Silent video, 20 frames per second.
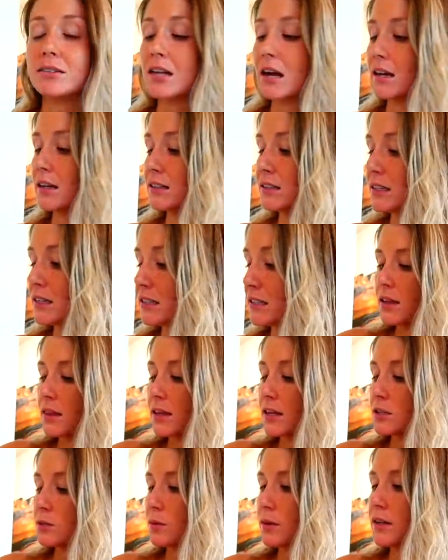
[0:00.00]
Sciences.
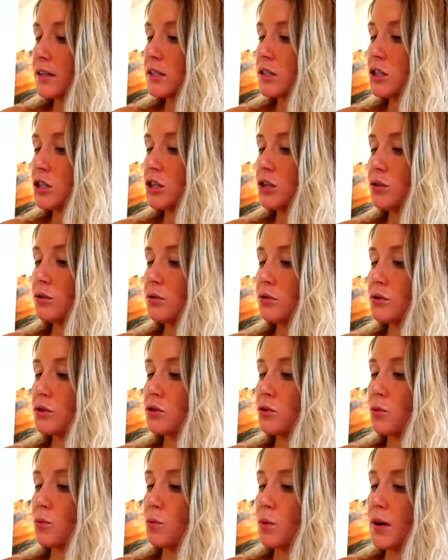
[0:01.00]
This one is
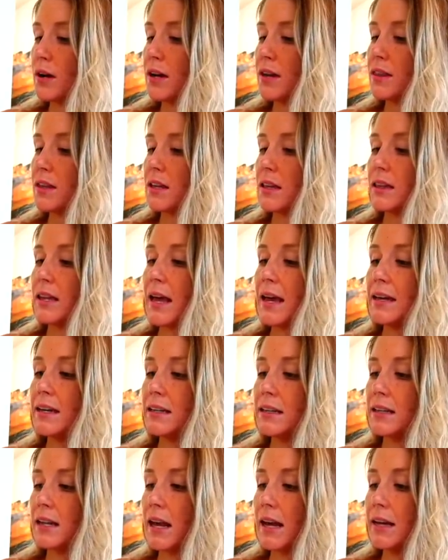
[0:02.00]
used with L E
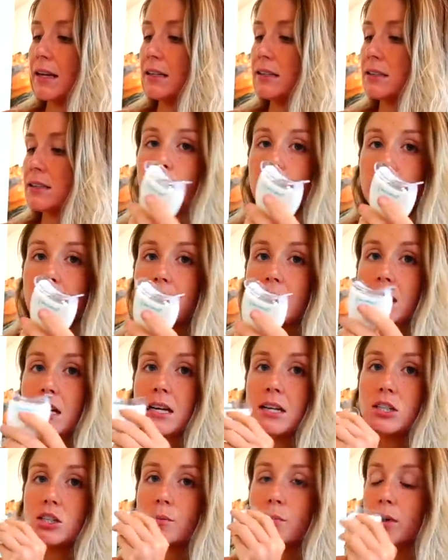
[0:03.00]
D lights. One of
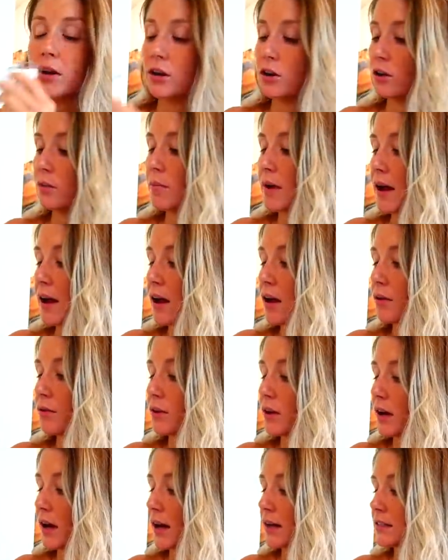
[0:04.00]
these you put in your
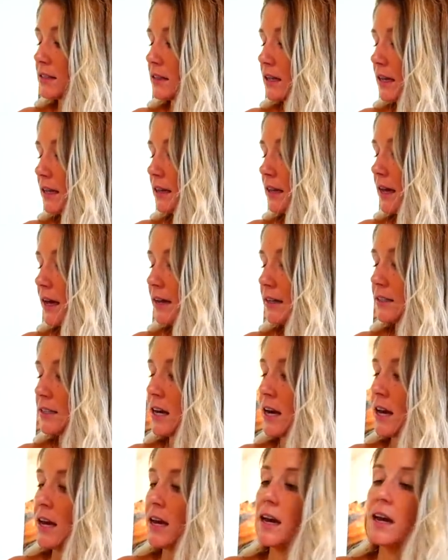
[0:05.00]
mouth, it has L E D lights,
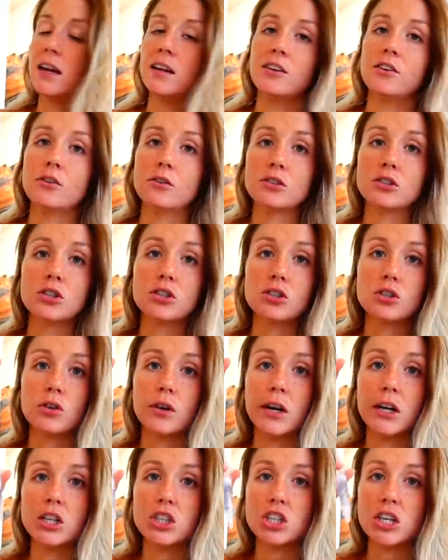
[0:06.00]
and you use the
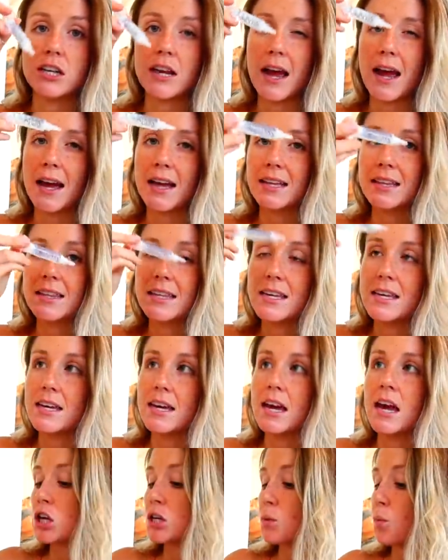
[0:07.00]
syringe and add
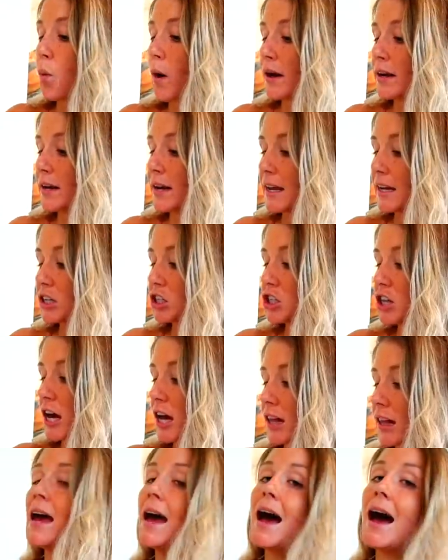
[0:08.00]
the whitening
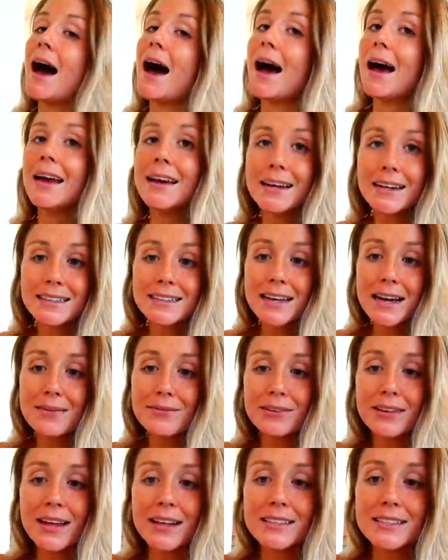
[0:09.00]
gel. I ain't got time
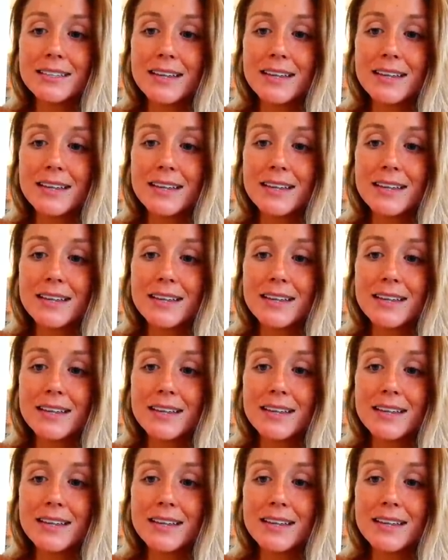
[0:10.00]
for that